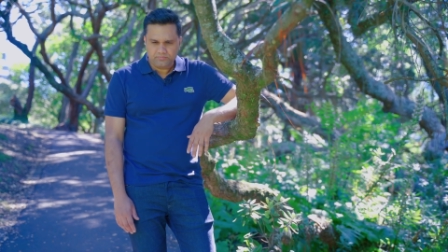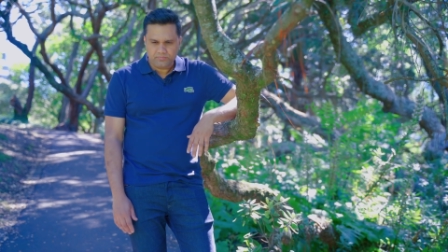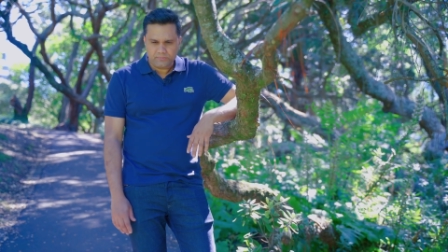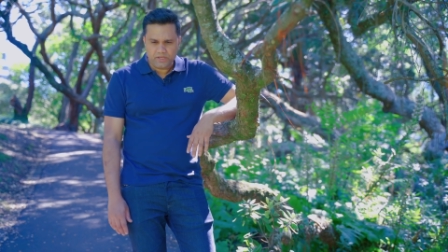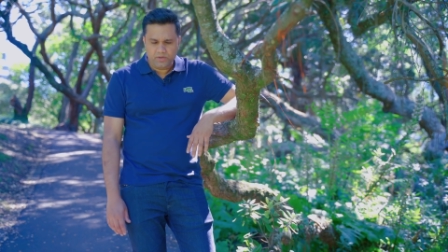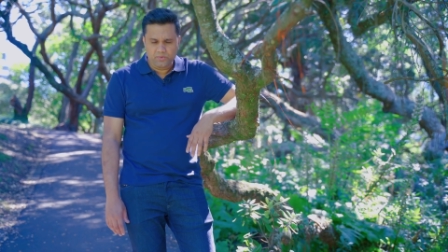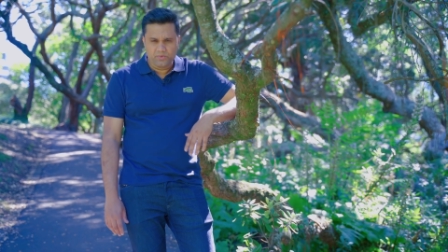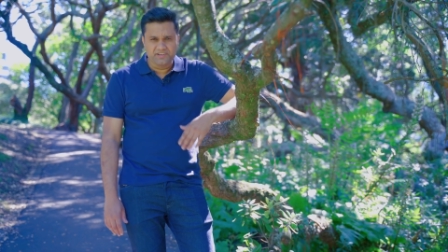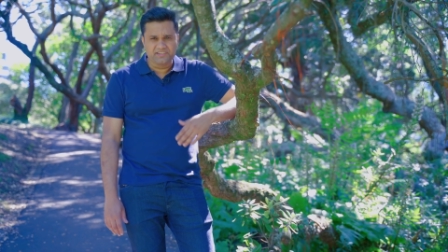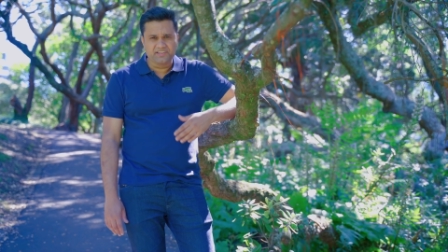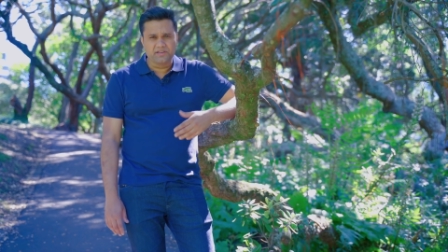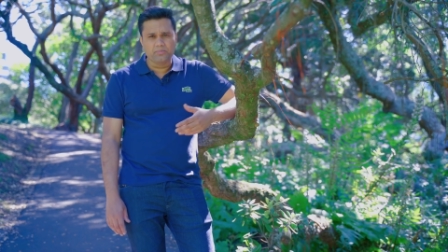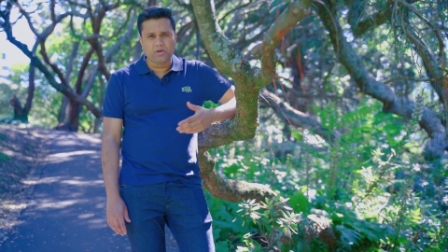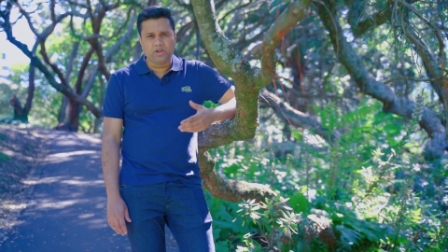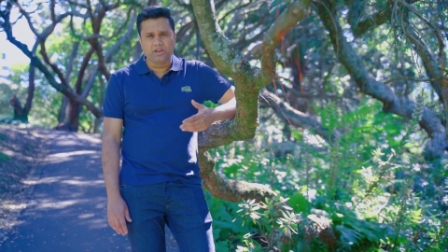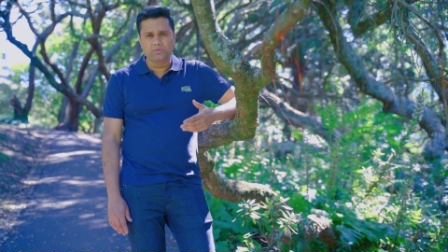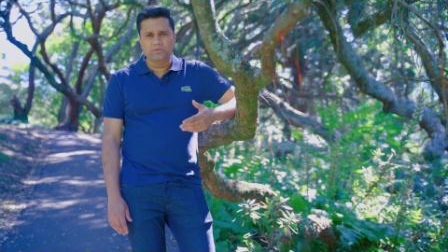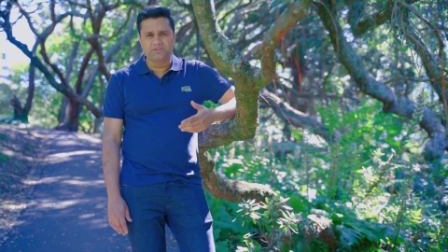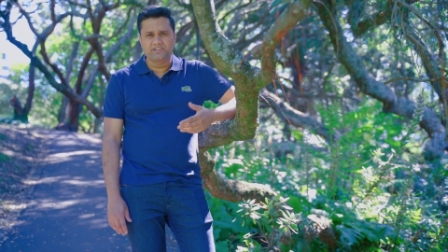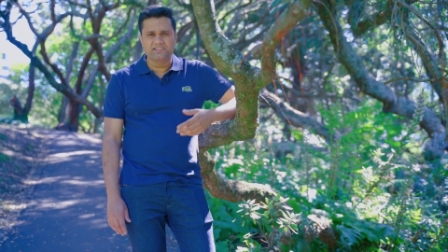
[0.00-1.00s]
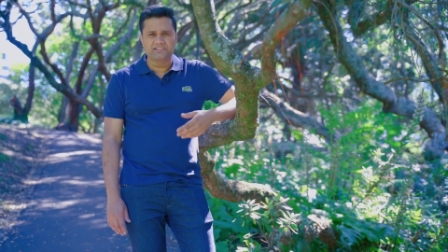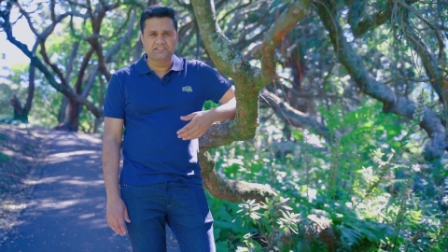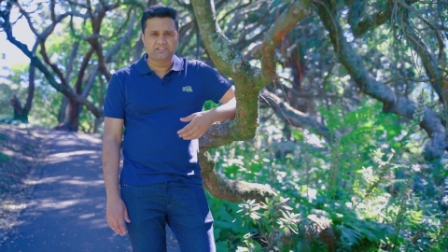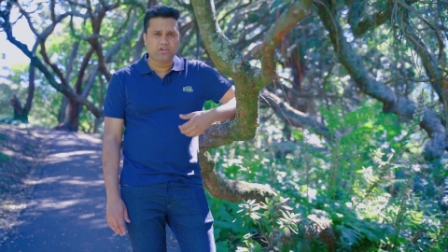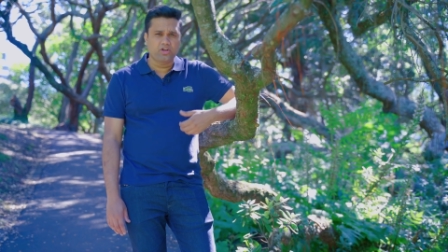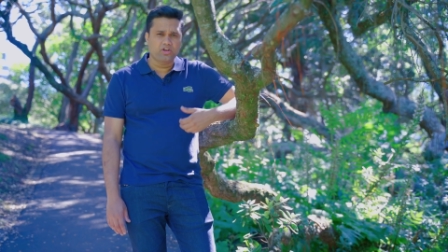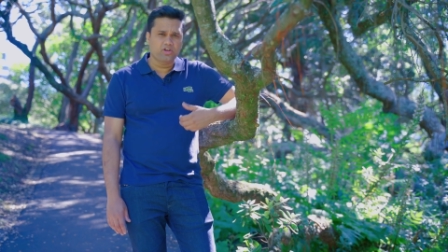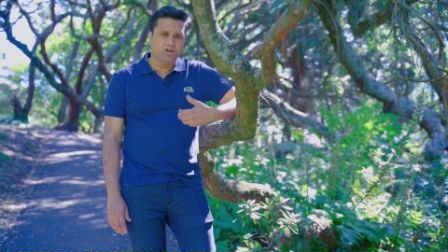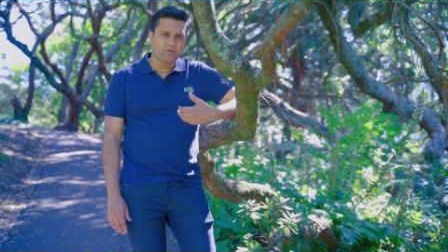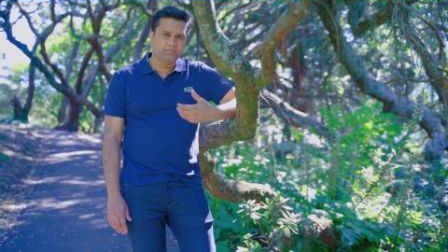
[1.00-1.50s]
Whereas in Bollywood, there's
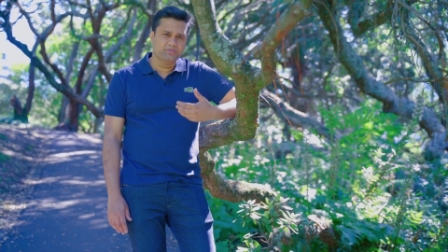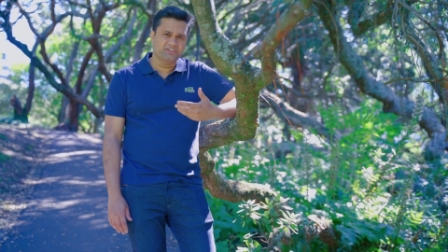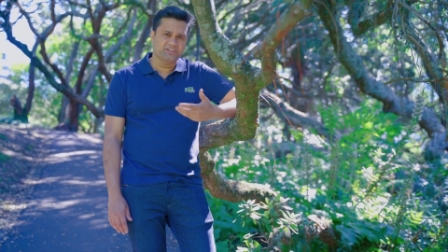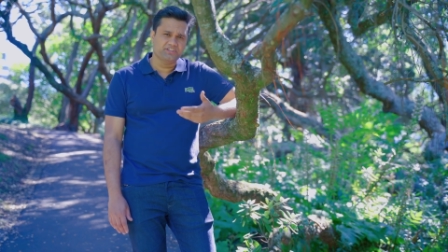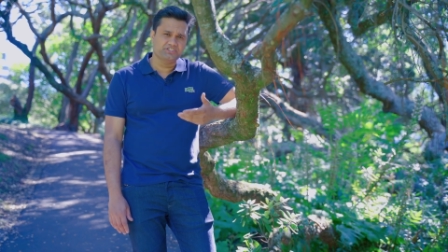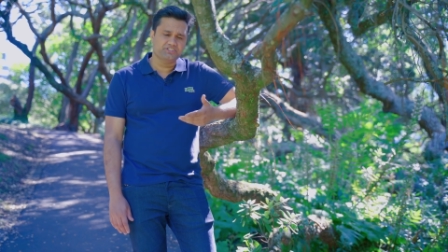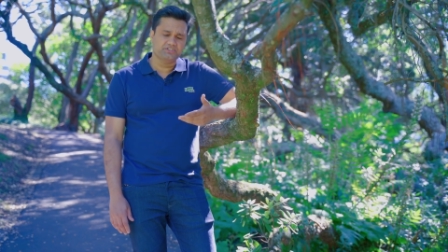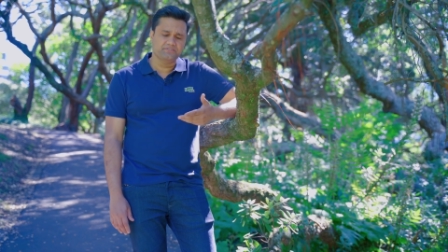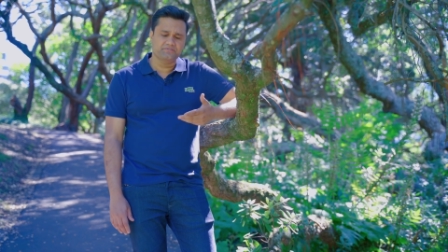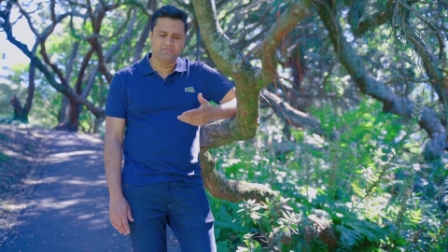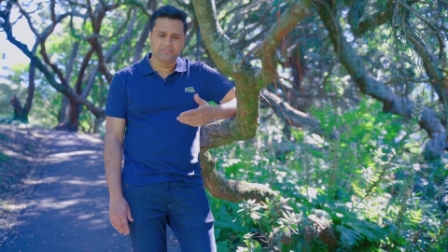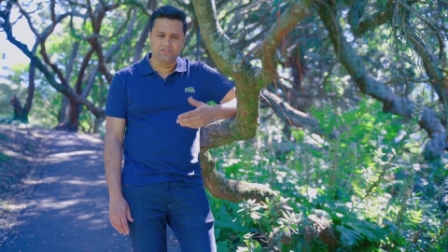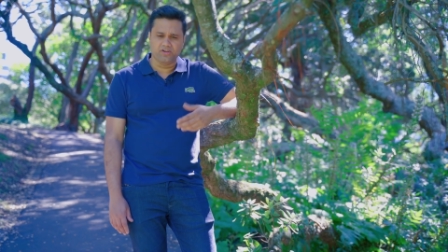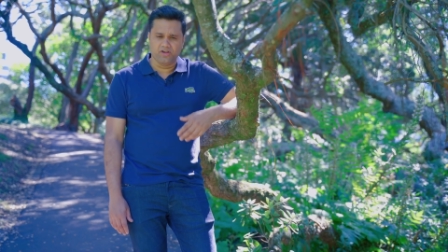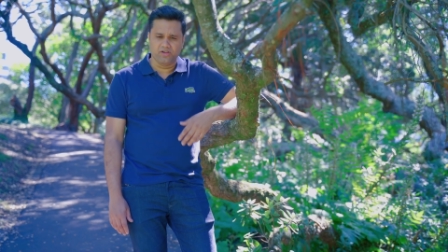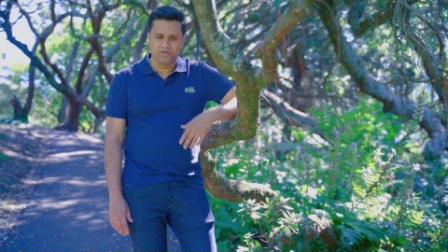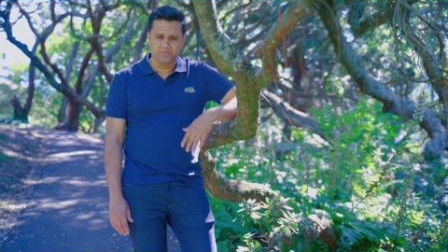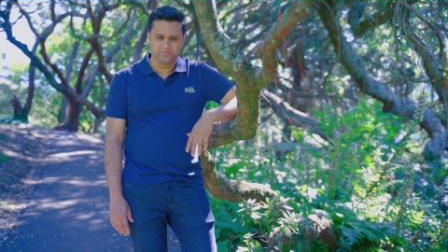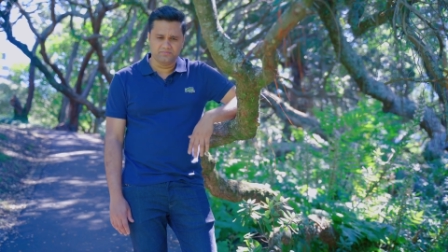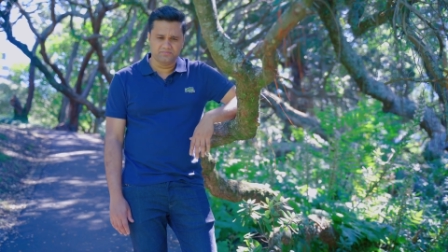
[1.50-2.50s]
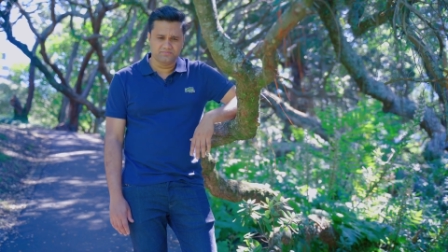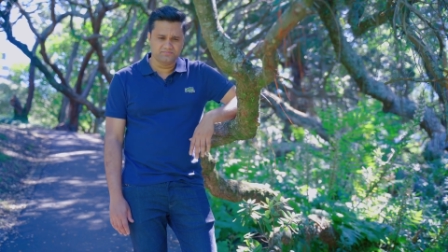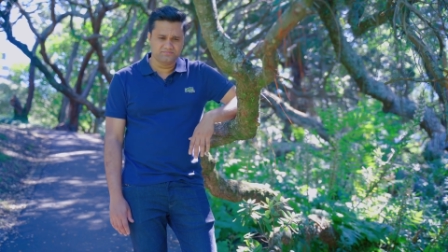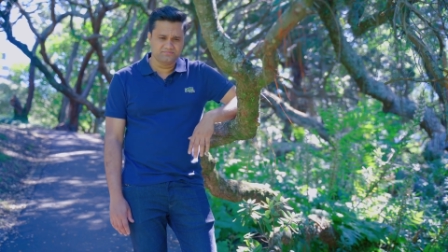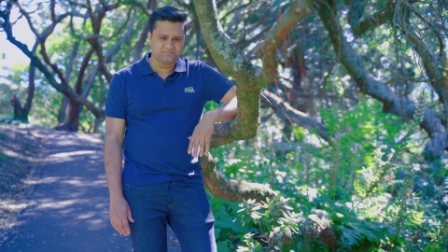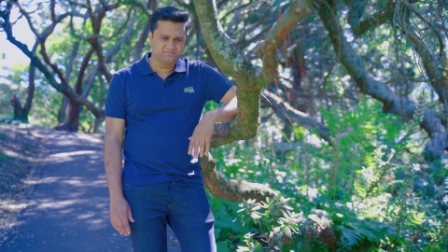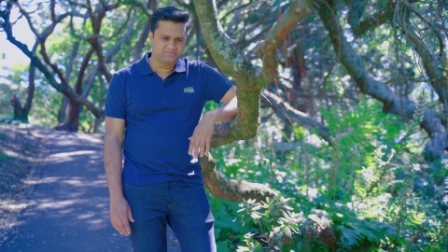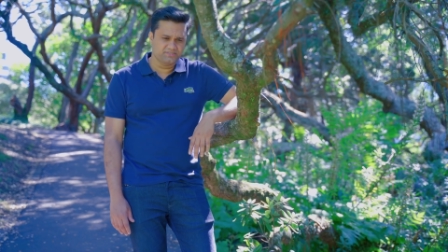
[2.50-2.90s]
strong competition from,